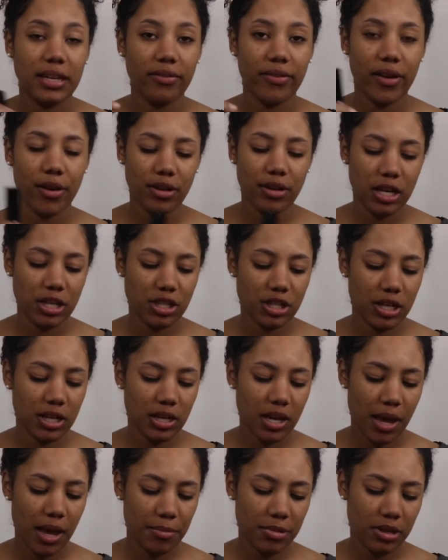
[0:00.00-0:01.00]
foundation.
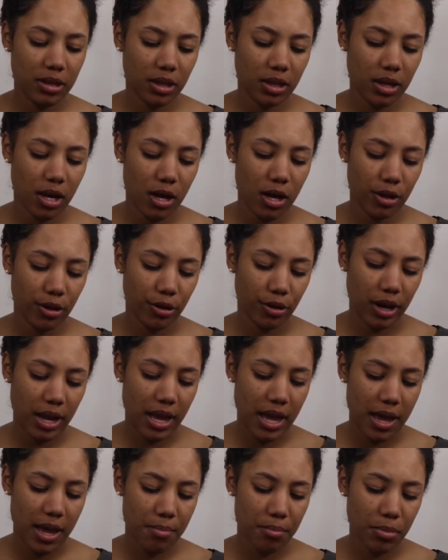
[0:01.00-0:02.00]
I'm in the color
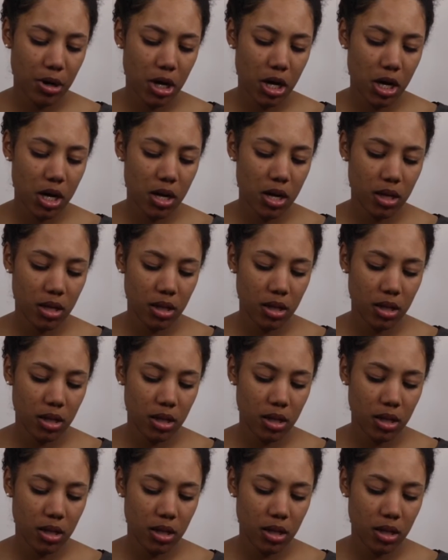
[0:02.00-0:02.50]
Amber,